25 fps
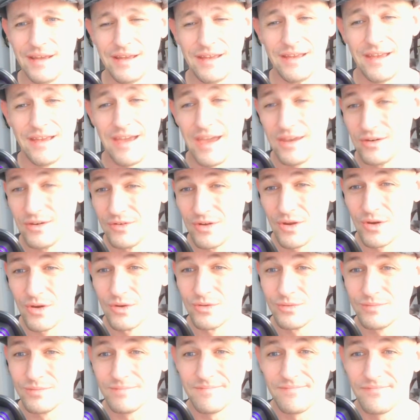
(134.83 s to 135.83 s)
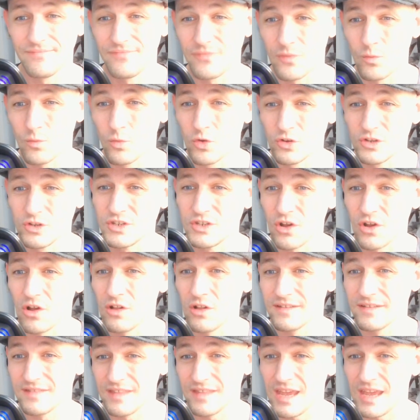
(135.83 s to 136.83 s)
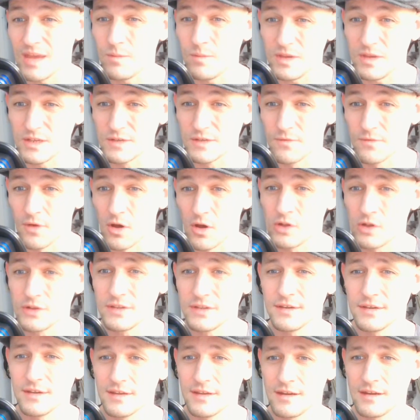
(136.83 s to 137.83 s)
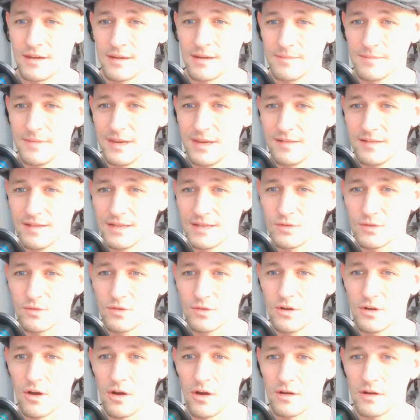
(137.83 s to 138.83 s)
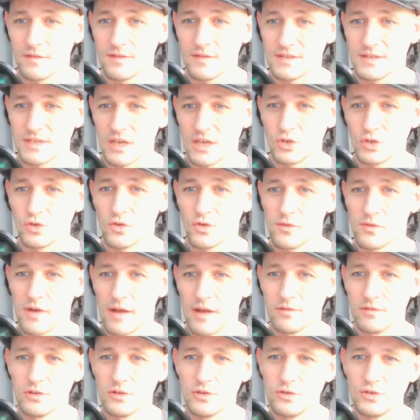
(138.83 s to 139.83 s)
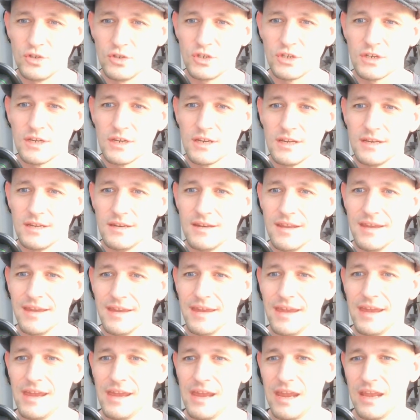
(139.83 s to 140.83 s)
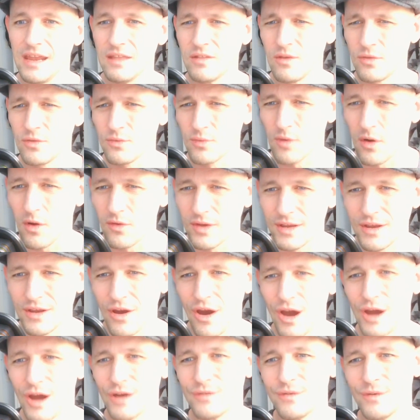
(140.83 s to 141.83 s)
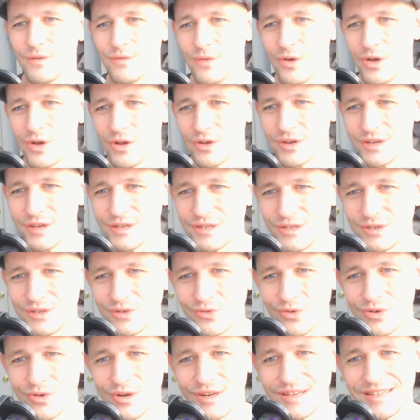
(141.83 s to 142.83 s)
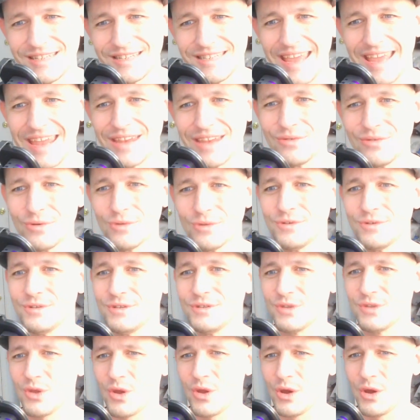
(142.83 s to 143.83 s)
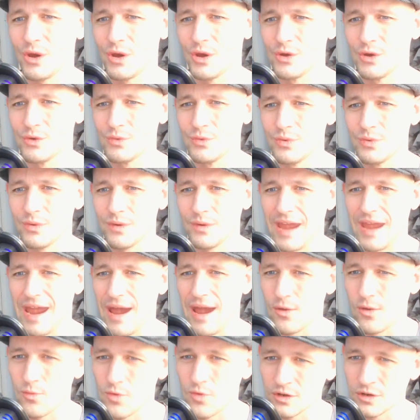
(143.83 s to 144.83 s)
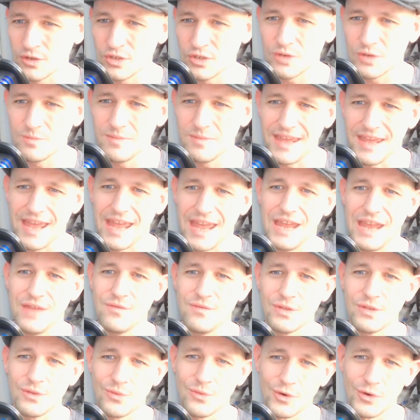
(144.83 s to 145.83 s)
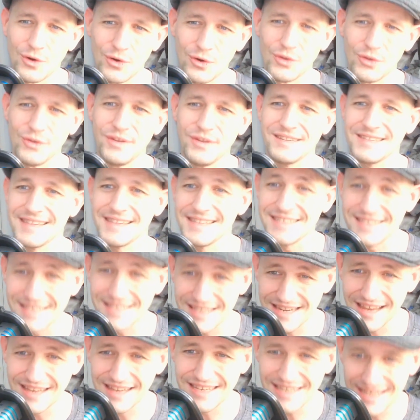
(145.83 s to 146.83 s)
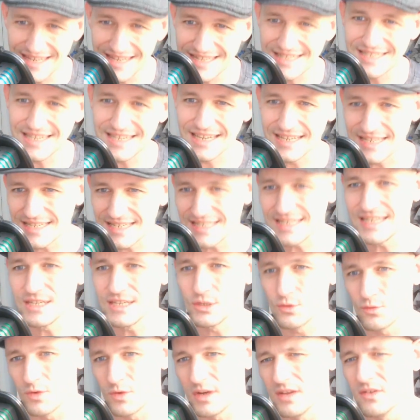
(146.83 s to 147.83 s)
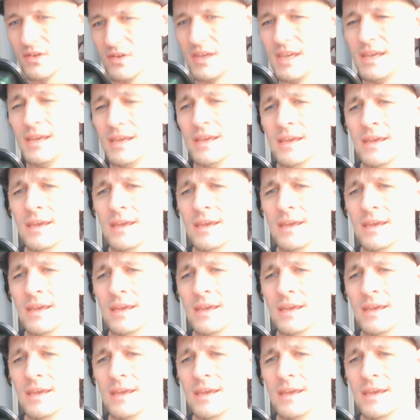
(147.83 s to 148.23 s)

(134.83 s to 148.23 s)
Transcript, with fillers: I don't know. We'll just call it the hippies' fault um, in this regard. The sexual revolution, in the throwing off of all historic standards of how one should behave in the world since the 1960s, really,